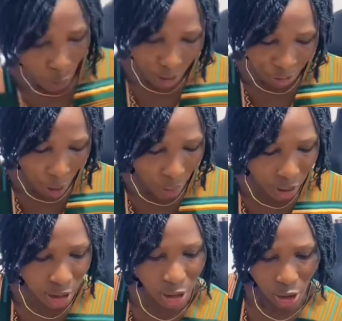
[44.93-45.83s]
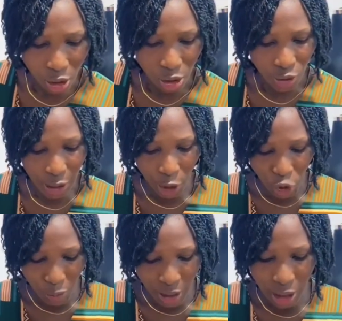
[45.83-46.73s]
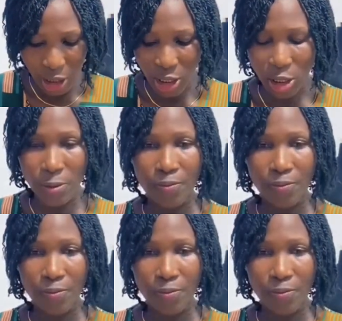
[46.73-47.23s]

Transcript: forward, you're going to be needing